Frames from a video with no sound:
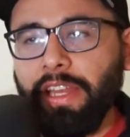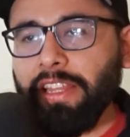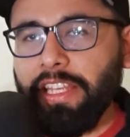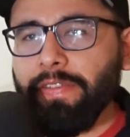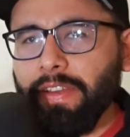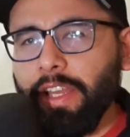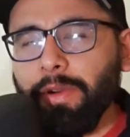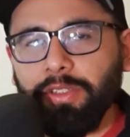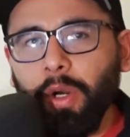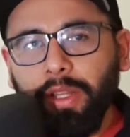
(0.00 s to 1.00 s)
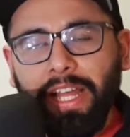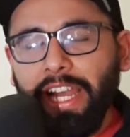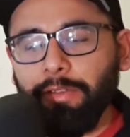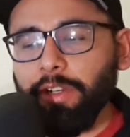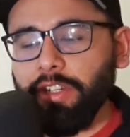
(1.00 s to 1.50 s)
And even it was
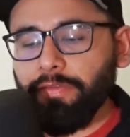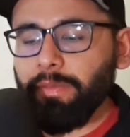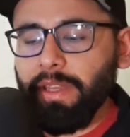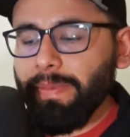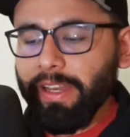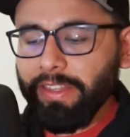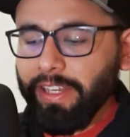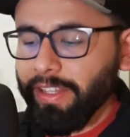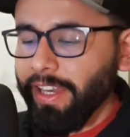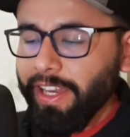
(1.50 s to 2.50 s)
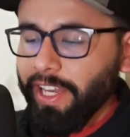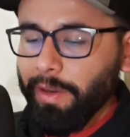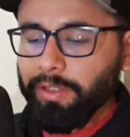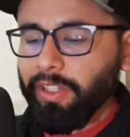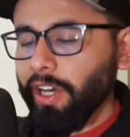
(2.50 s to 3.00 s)
online, which for me back then,
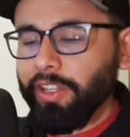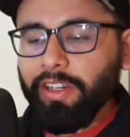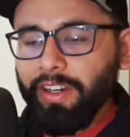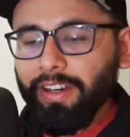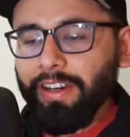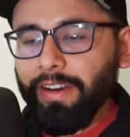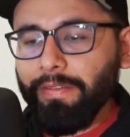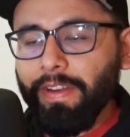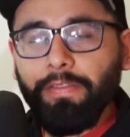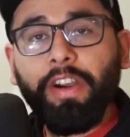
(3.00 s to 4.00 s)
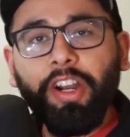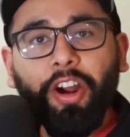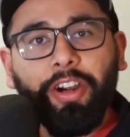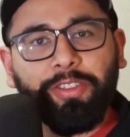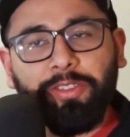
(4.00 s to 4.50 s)
it was a lot, uh, very
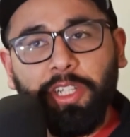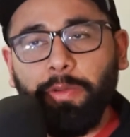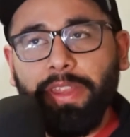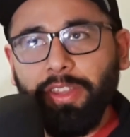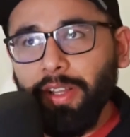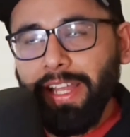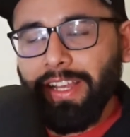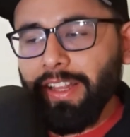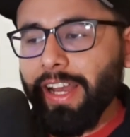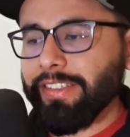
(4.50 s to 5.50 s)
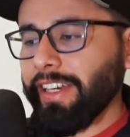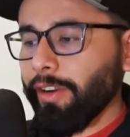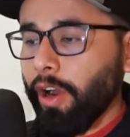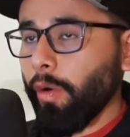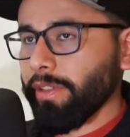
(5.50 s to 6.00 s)
hard to deal with an online class. I
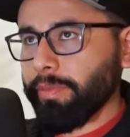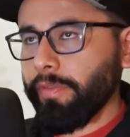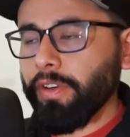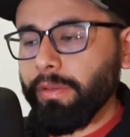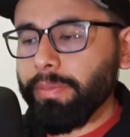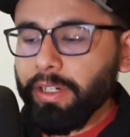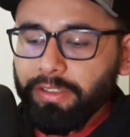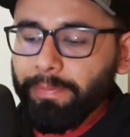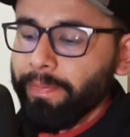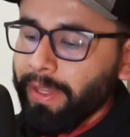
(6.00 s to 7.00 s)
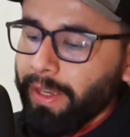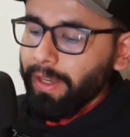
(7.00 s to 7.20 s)
always preferred in person.